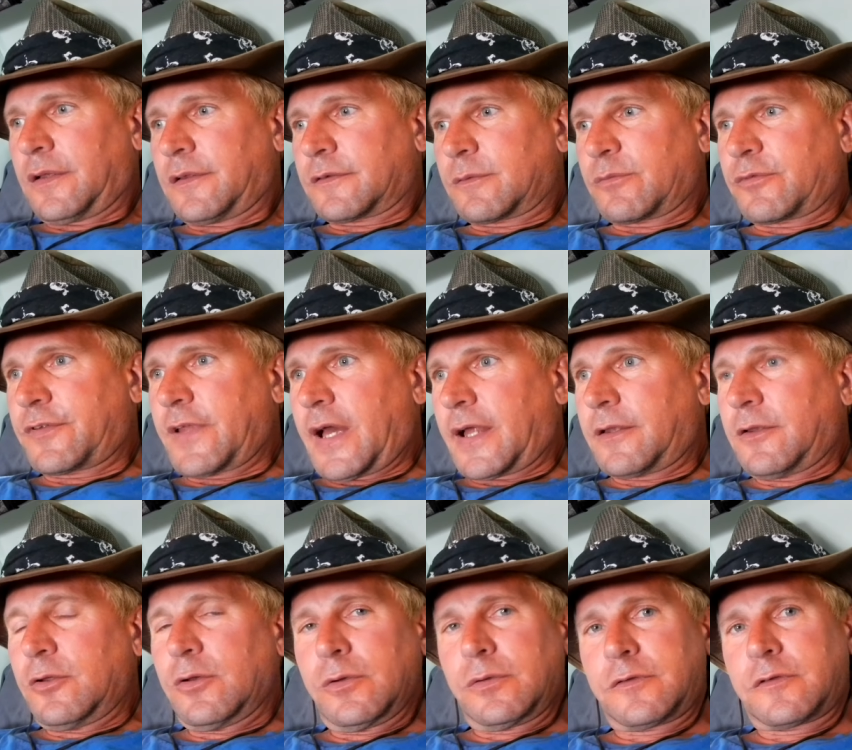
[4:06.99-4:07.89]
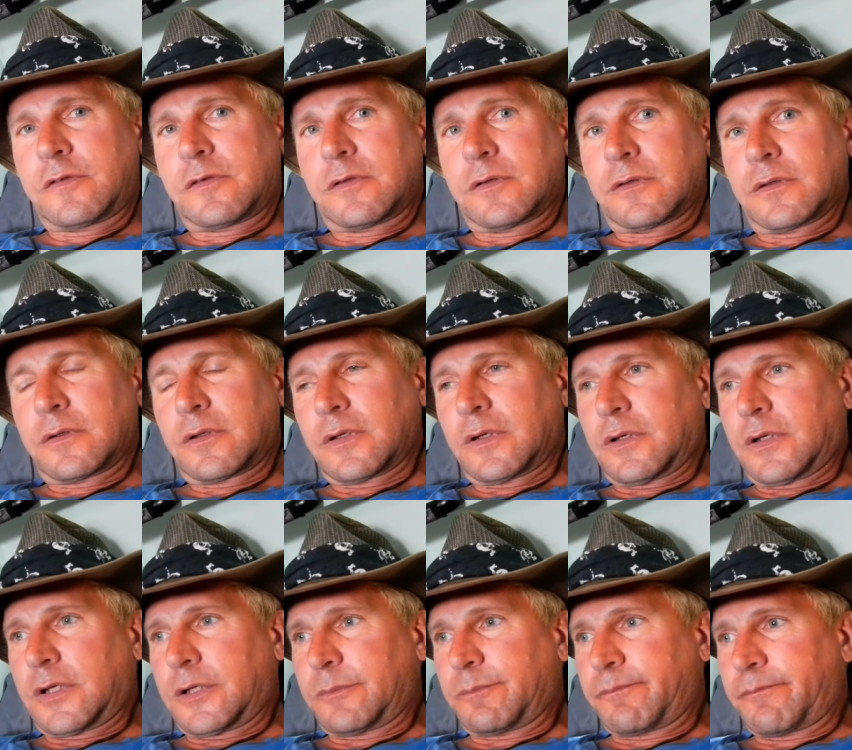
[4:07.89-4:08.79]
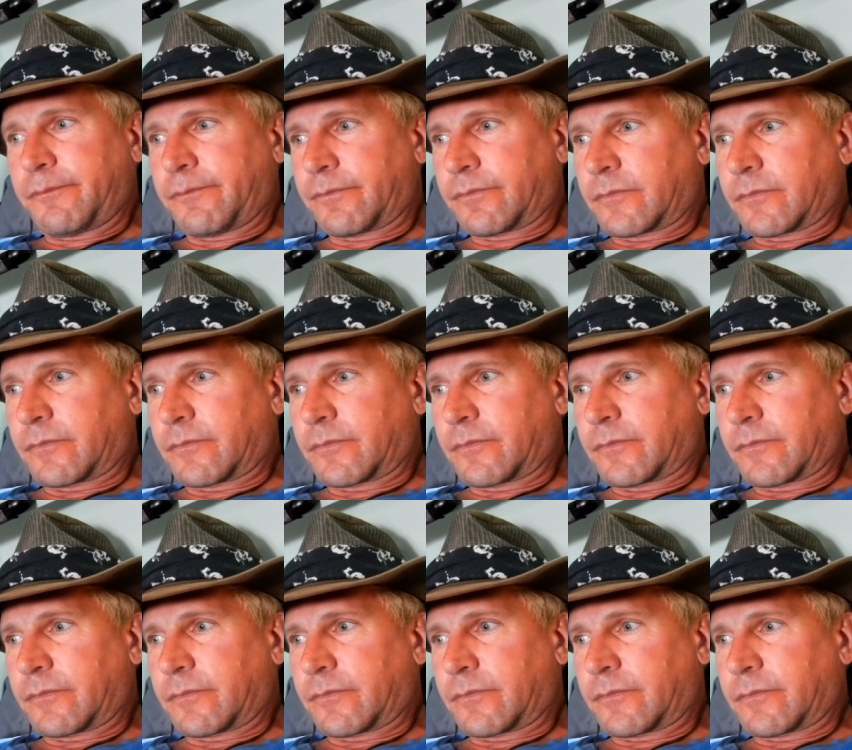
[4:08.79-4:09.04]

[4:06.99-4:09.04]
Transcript: some sad news. Um,